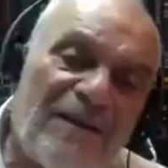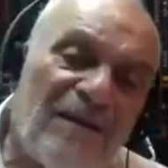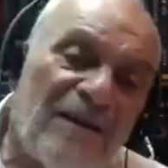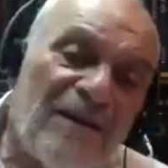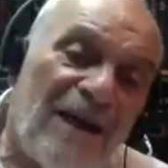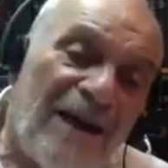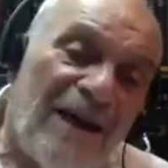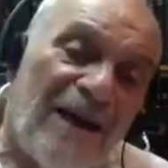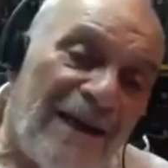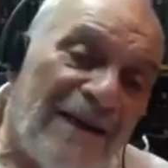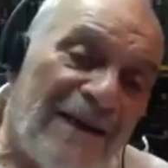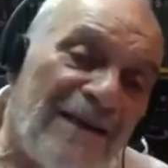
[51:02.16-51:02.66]

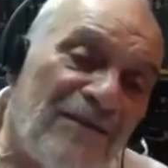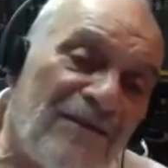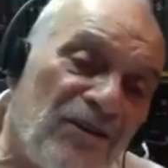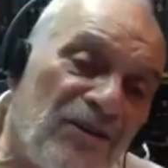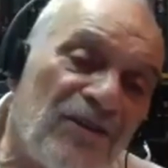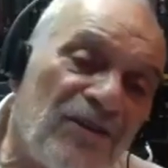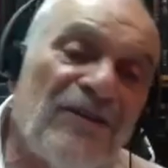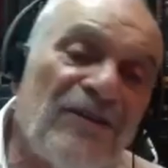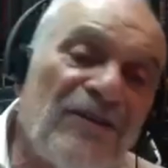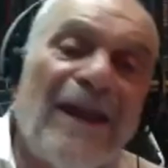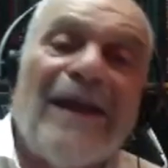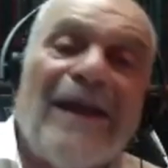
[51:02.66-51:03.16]
guy that
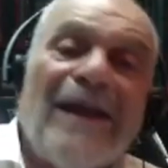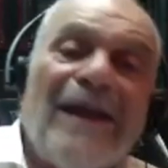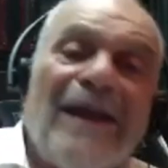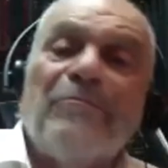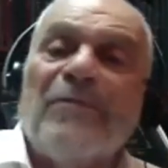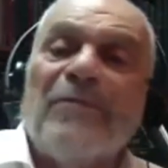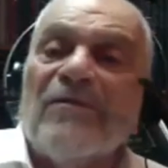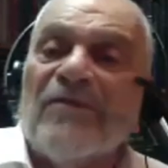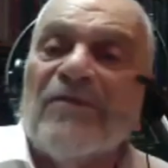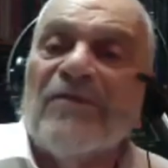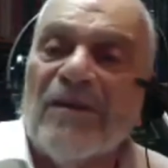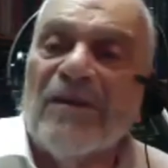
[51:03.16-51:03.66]
just
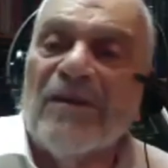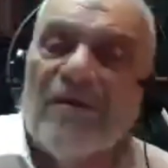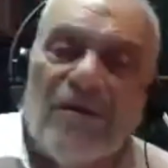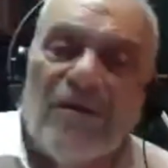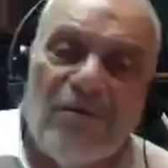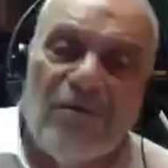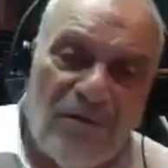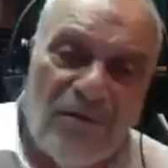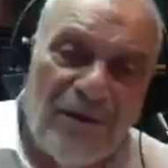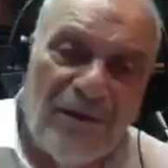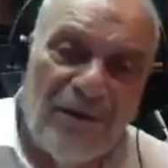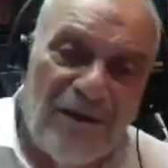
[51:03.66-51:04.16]
happens to go
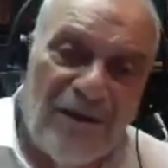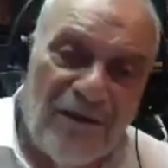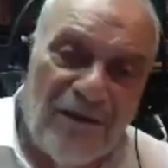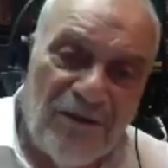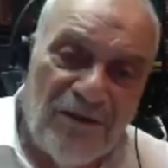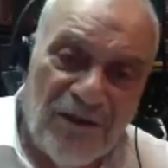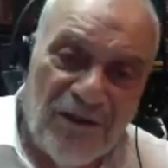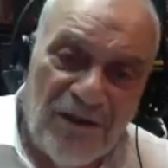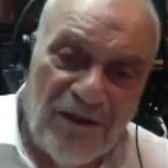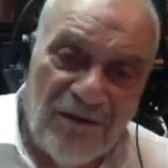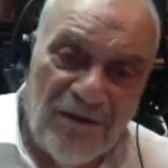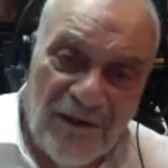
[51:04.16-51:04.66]
to a
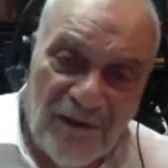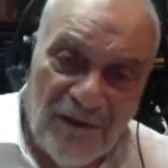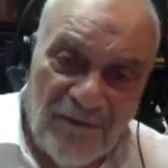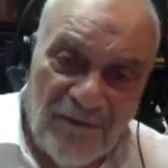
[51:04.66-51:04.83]
yeshiva?